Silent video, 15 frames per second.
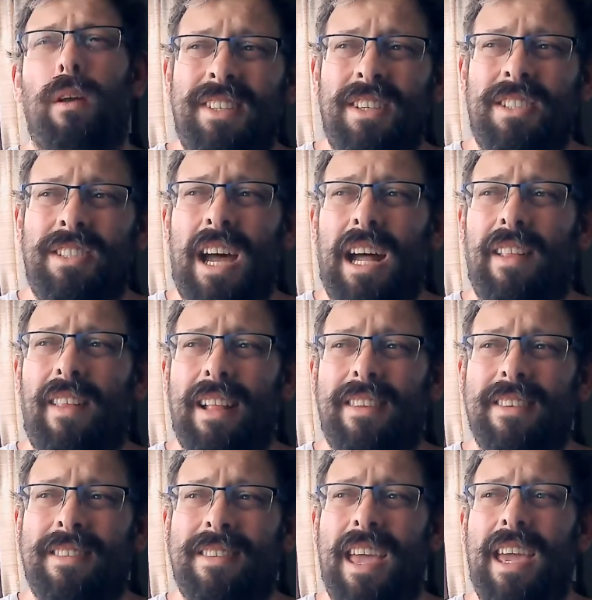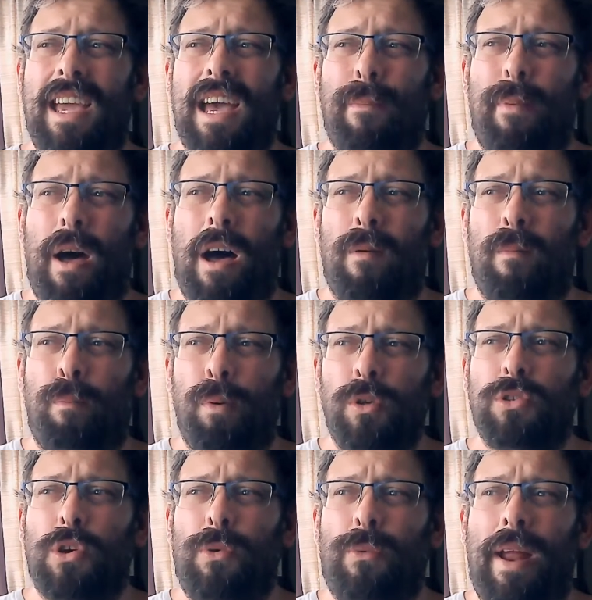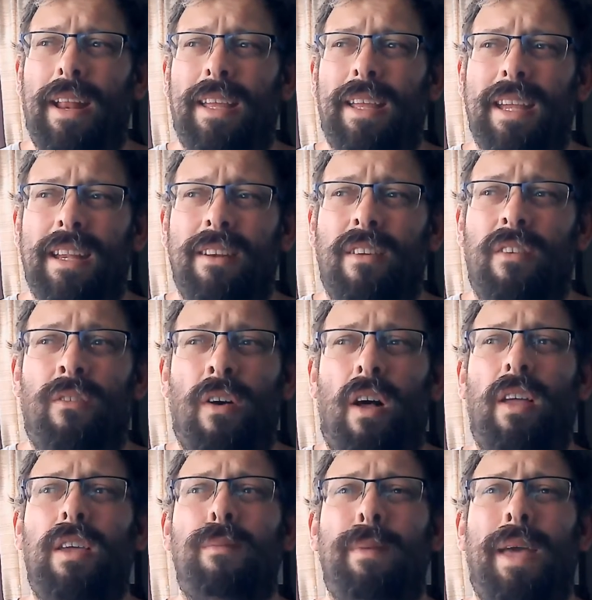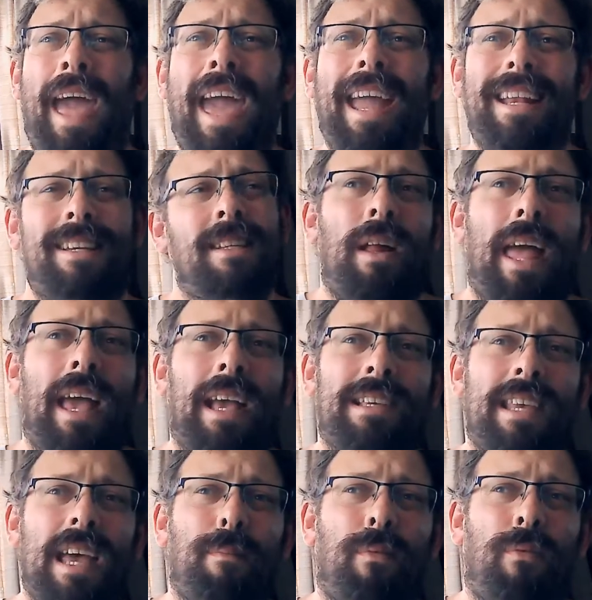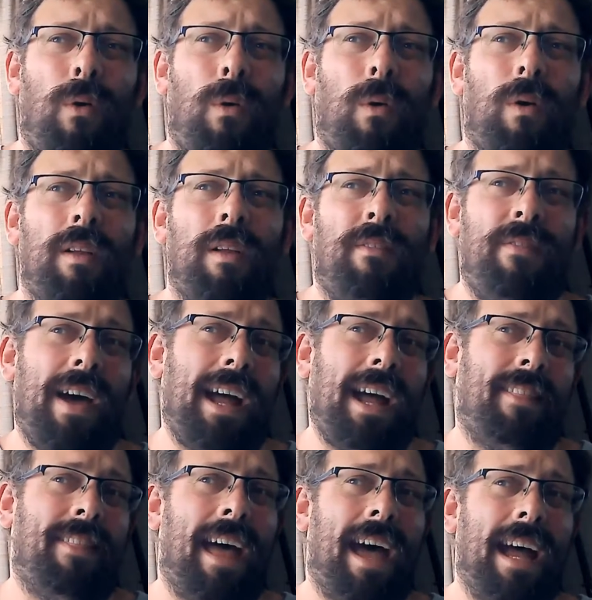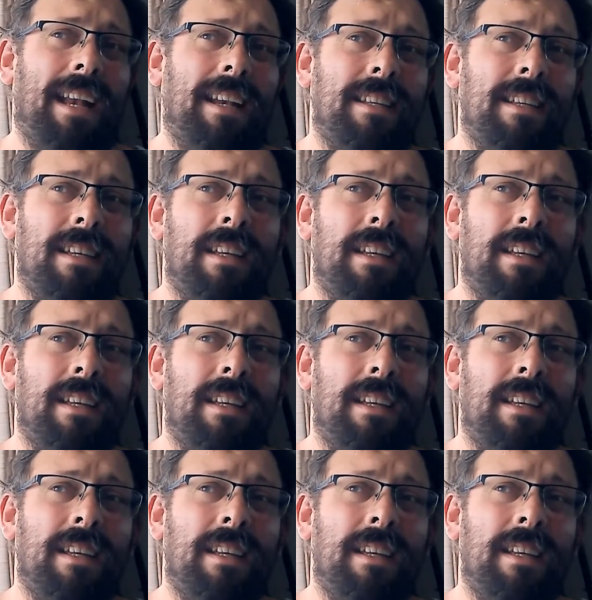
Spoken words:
There's not a lot to say about BusoRenkin Volume 8, except for the fact that